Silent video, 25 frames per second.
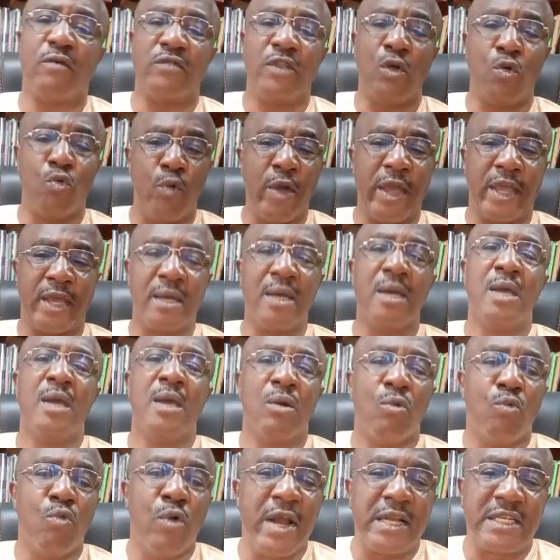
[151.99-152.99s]
of the week
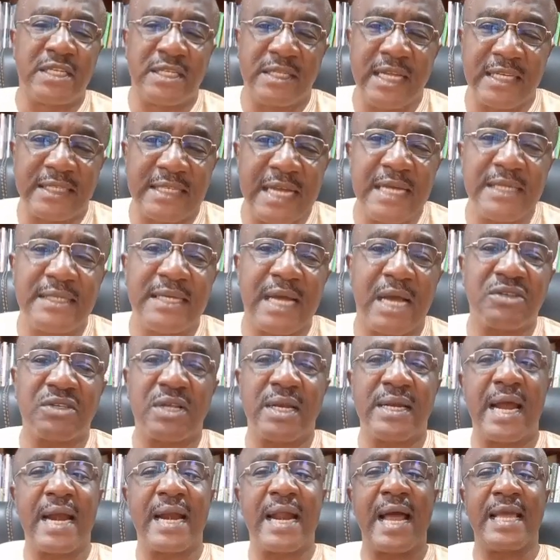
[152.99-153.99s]
with the
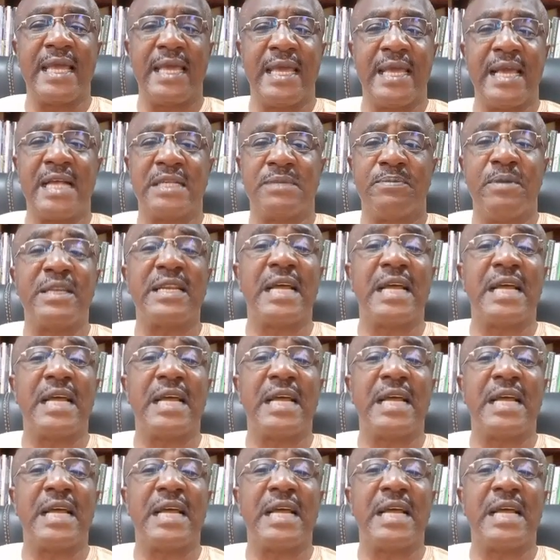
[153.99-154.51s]
10,000 naira he has.